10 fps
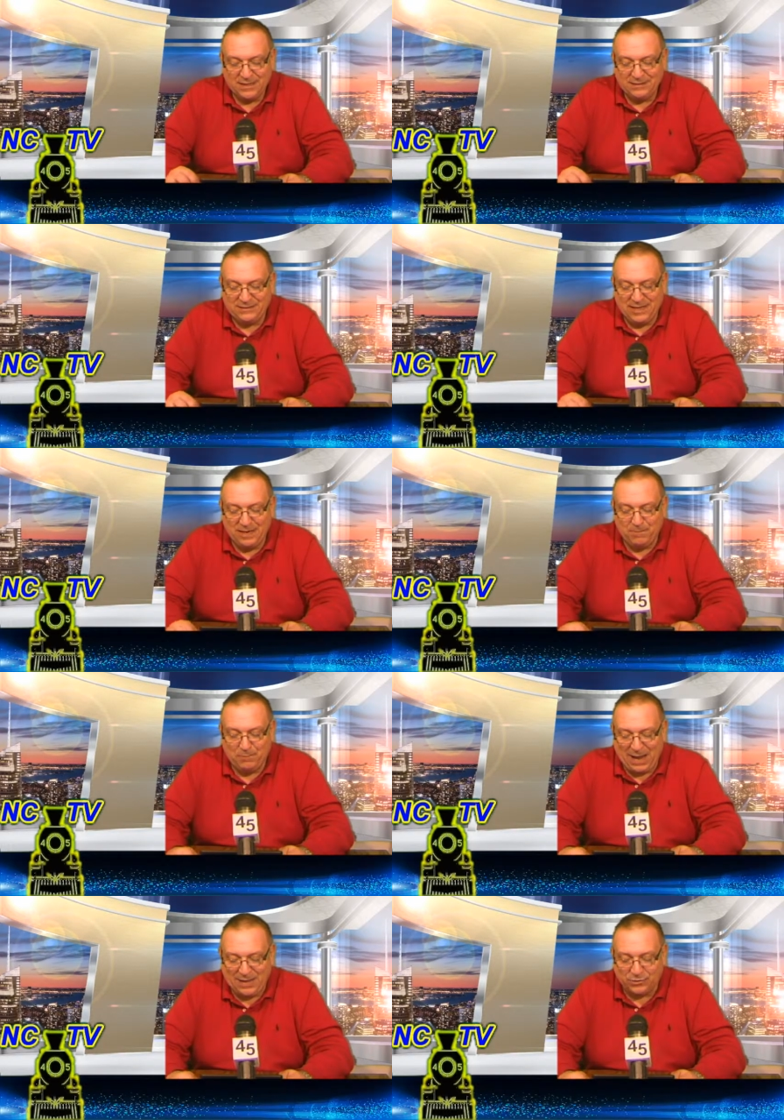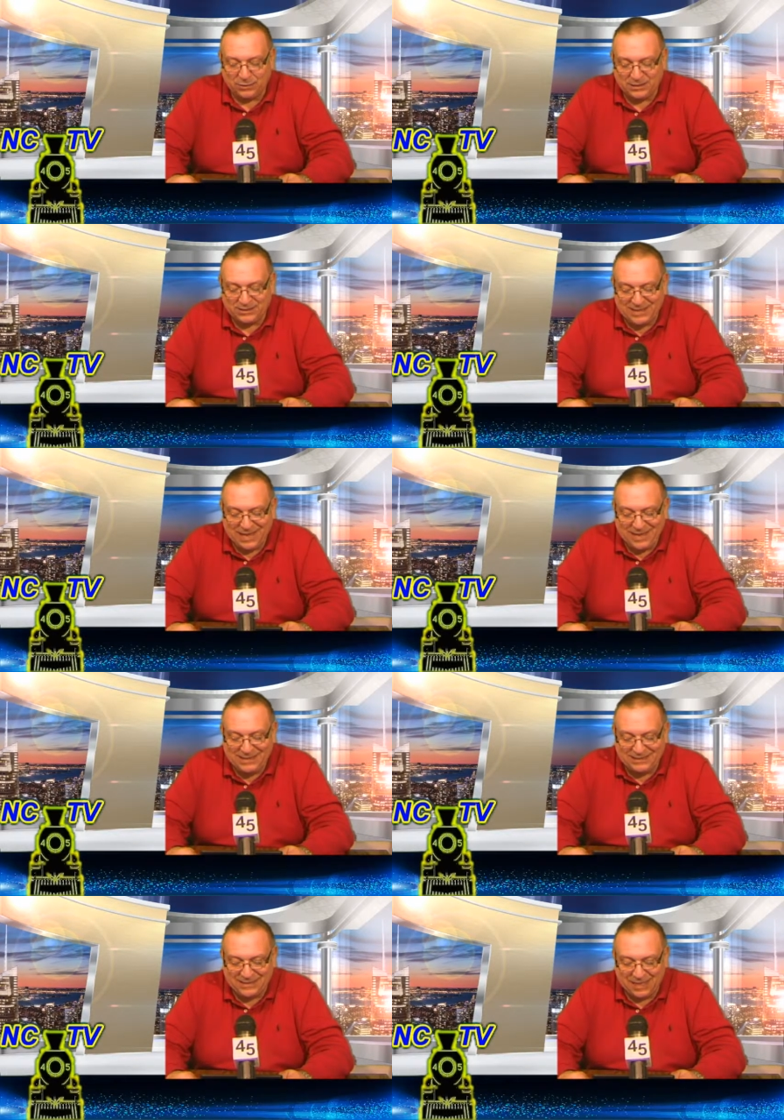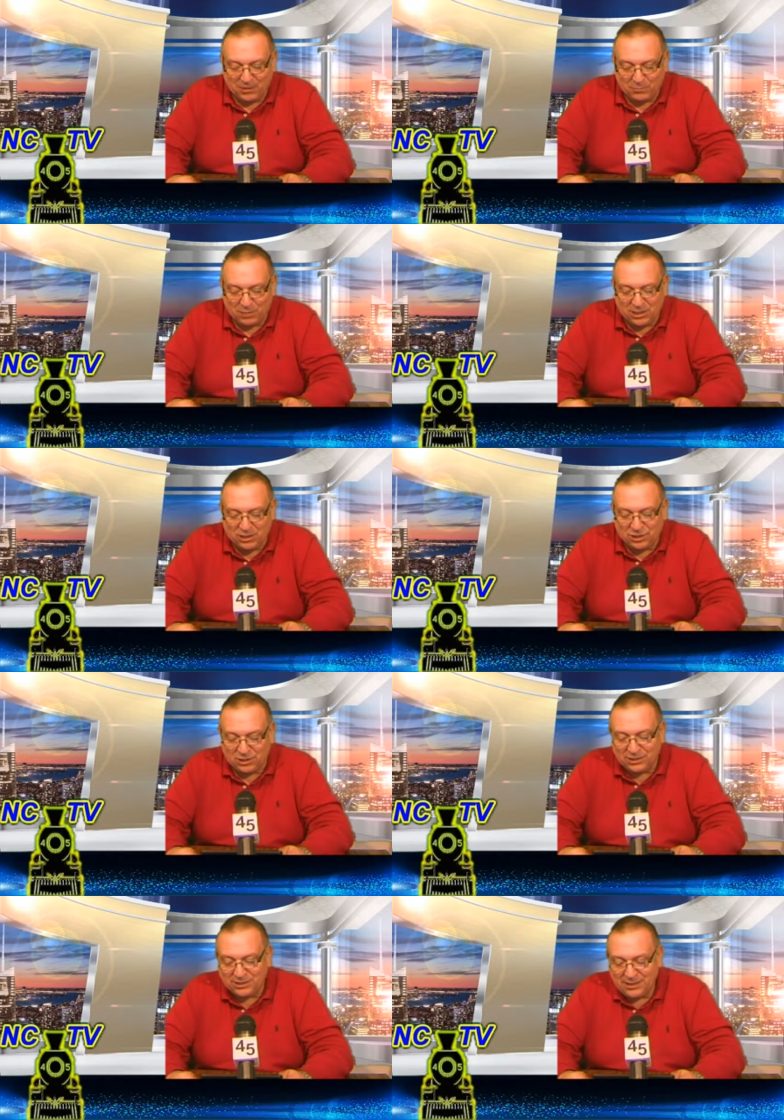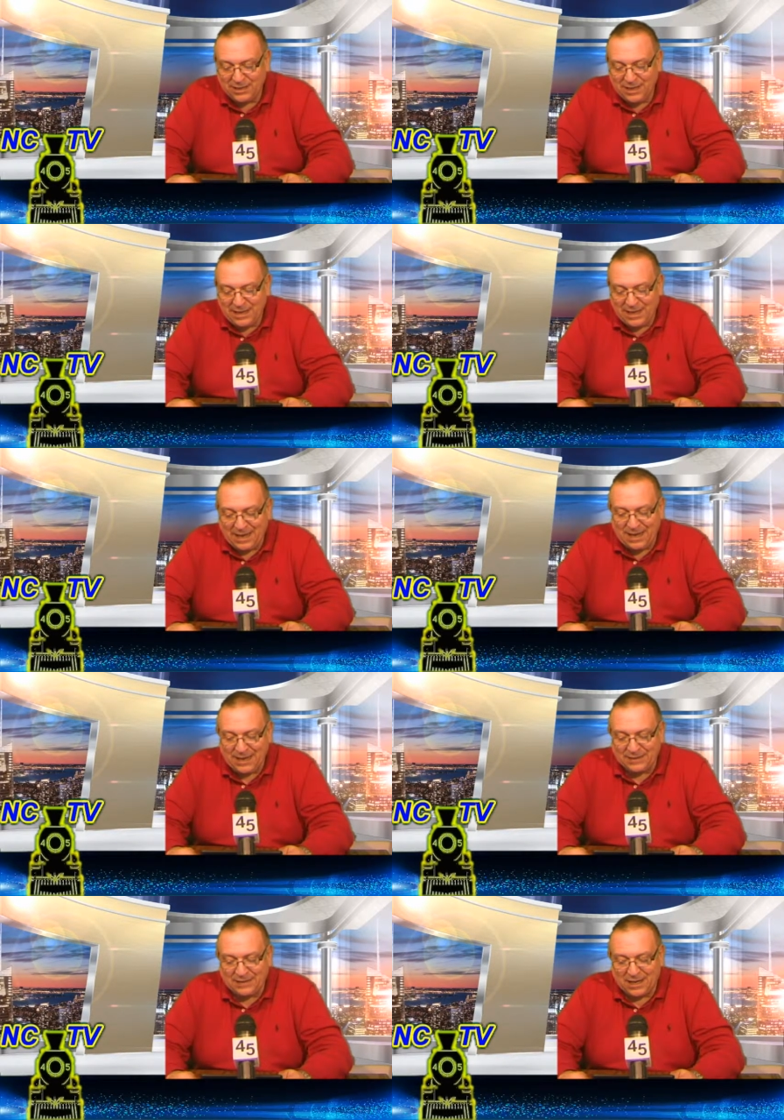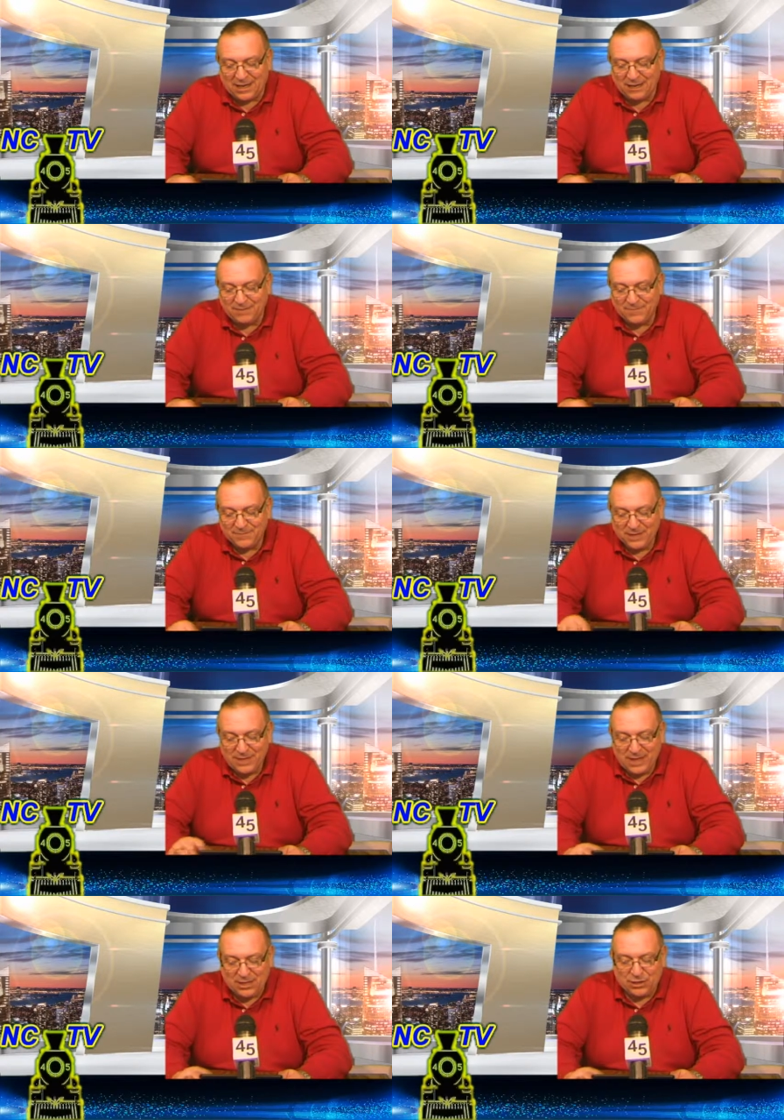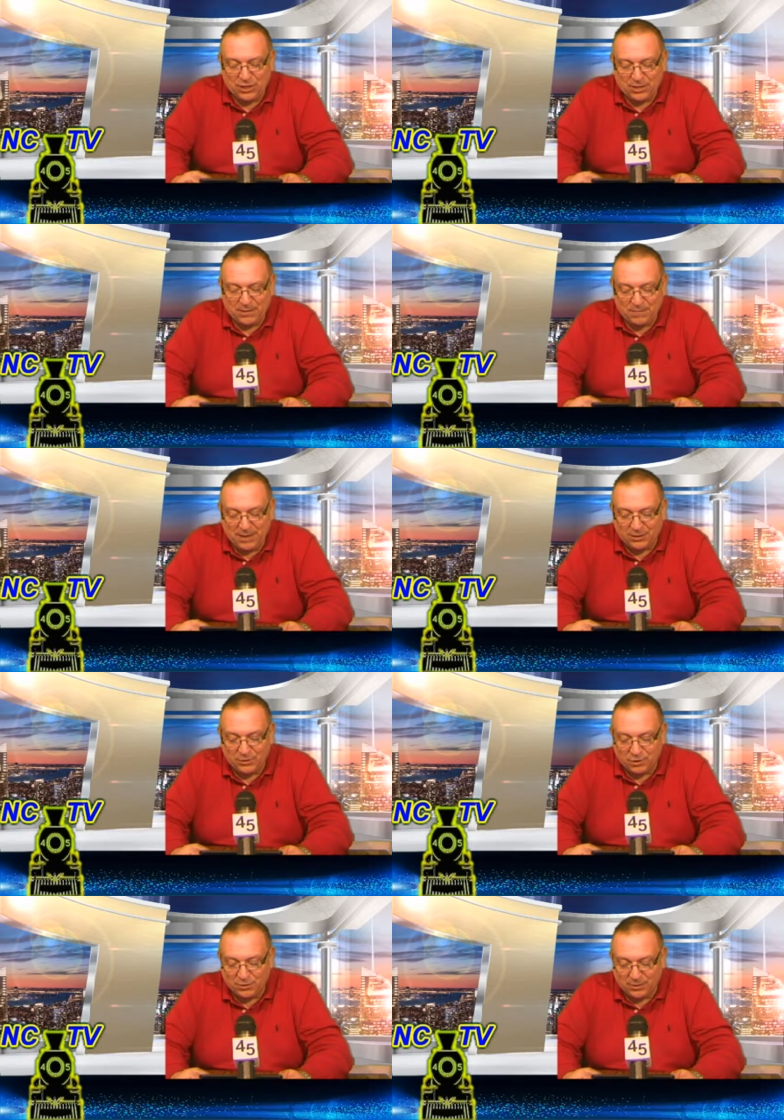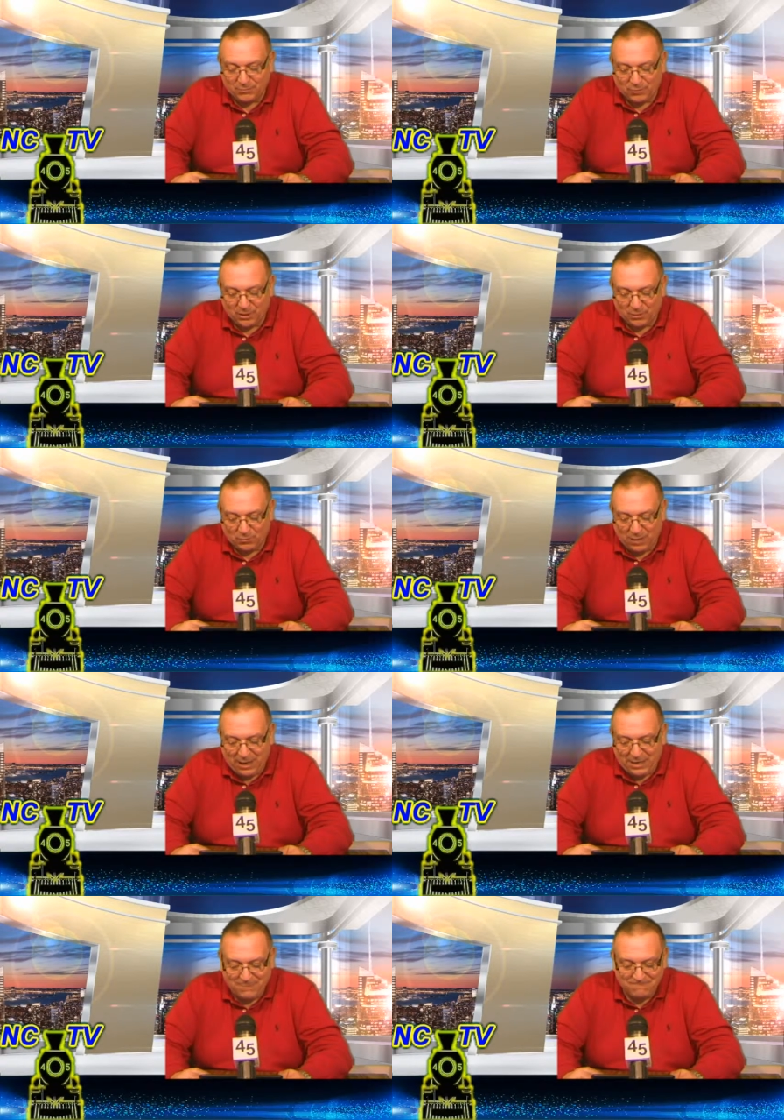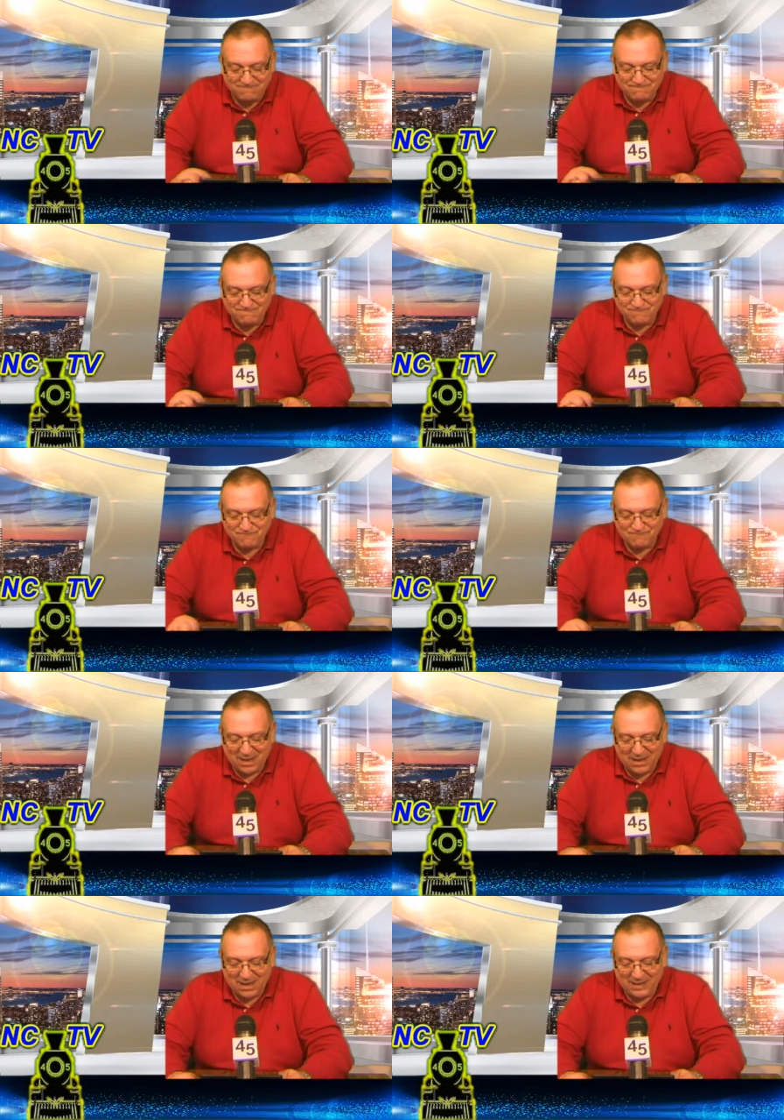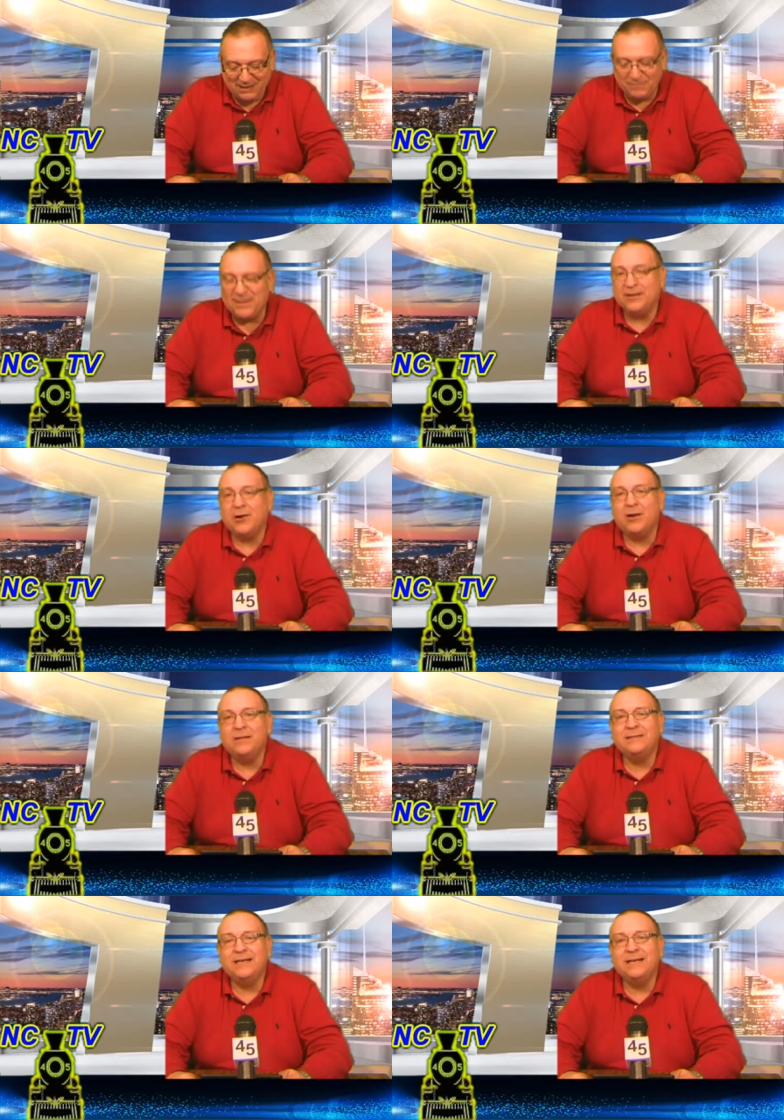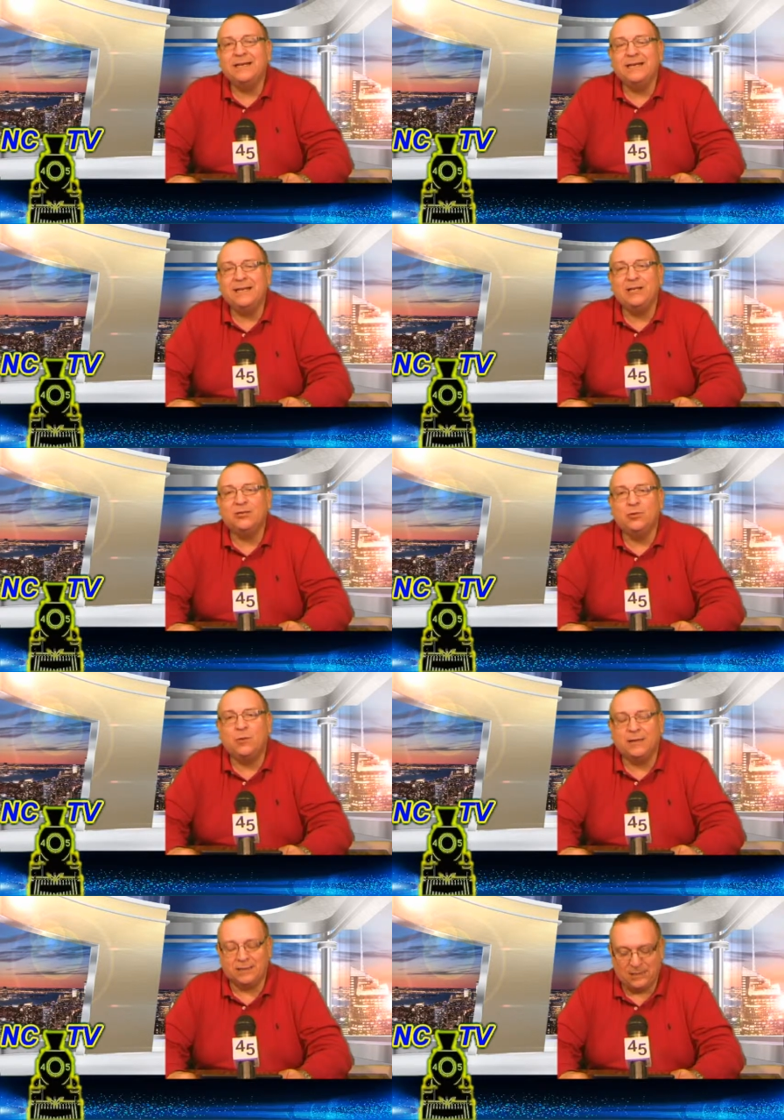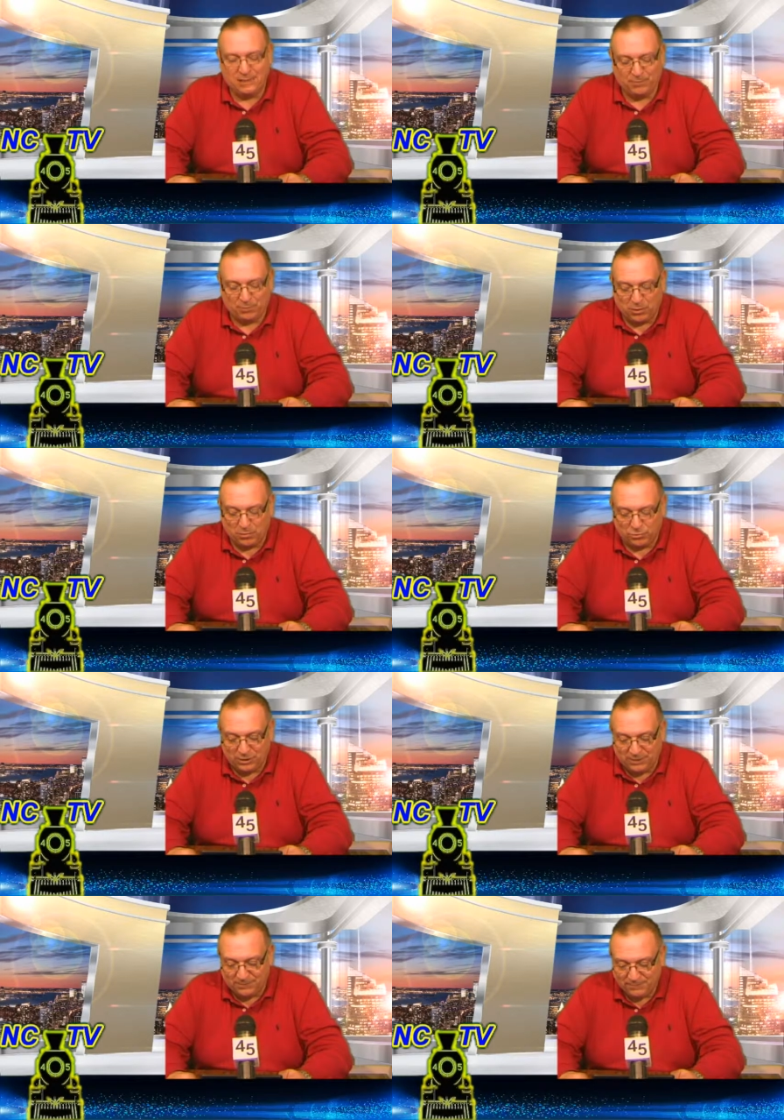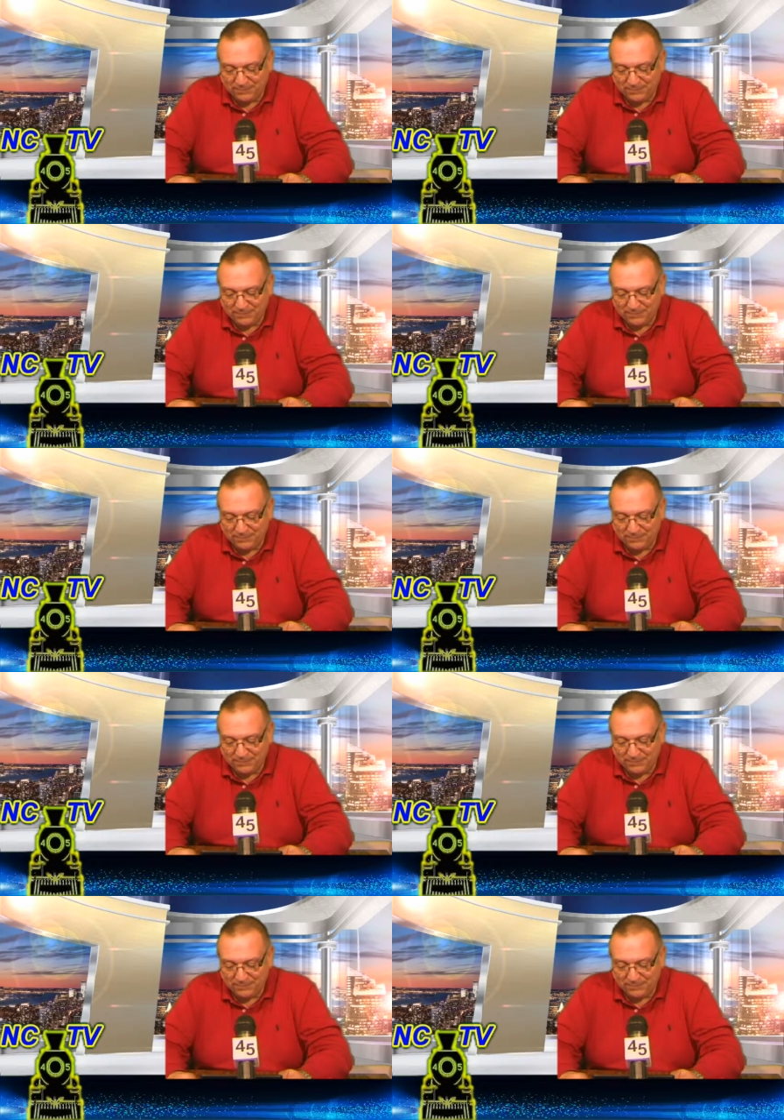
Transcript: St. Patrick's Day celebration, and uh, I think you better do it right away because it is quickly approaching.